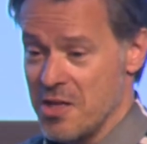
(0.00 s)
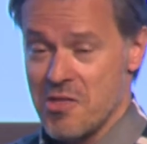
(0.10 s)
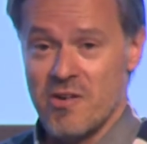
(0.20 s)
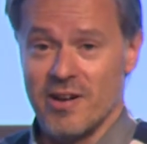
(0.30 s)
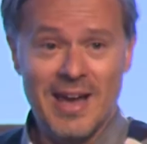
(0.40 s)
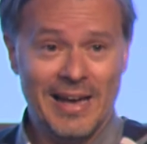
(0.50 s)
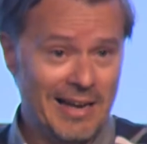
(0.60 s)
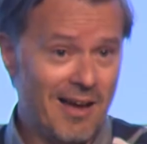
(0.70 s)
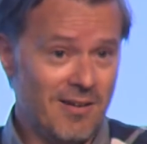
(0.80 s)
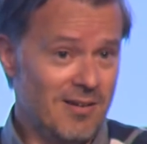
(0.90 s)
The real
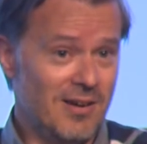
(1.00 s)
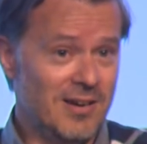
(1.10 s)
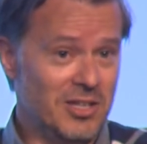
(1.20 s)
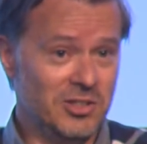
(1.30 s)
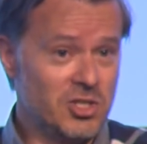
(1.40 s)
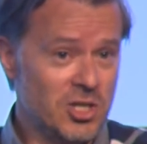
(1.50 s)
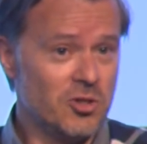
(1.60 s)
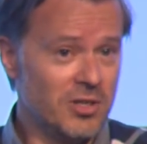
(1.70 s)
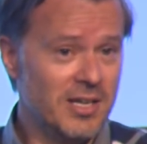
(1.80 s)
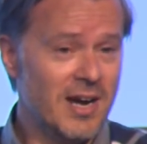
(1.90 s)

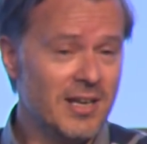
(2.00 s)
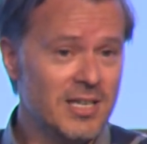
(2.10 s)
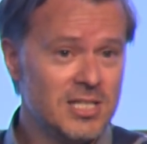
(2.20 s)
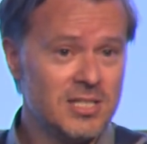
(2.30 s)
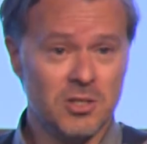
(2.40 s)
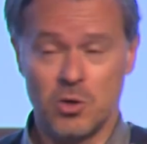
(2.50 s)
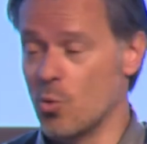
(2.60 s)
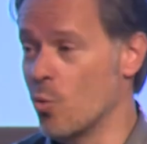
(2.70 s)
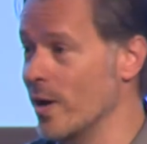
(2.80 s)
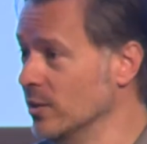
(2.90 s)
decision here is
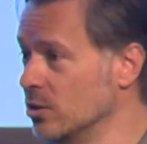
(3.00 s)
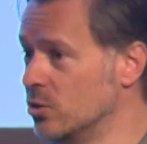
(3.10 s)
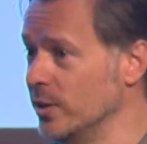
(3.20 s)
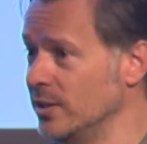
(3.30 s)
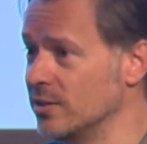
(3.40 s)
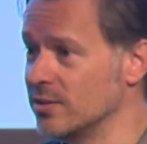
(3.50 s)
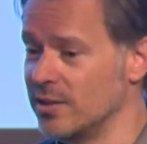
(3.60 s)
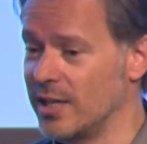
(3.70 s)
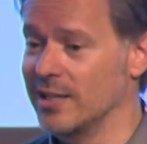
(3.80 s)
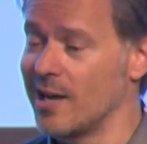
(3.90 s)
when to do it
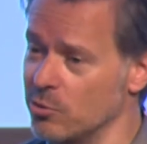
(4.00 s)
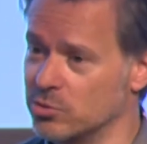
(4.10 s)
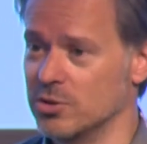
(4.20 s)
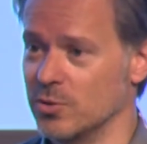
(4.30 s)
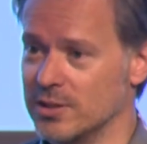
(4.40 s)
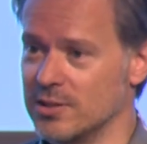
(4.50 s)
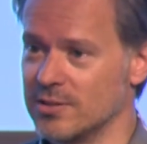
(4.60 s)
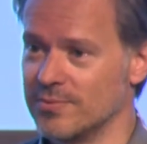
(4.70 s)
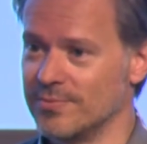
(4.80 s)
and how to do it.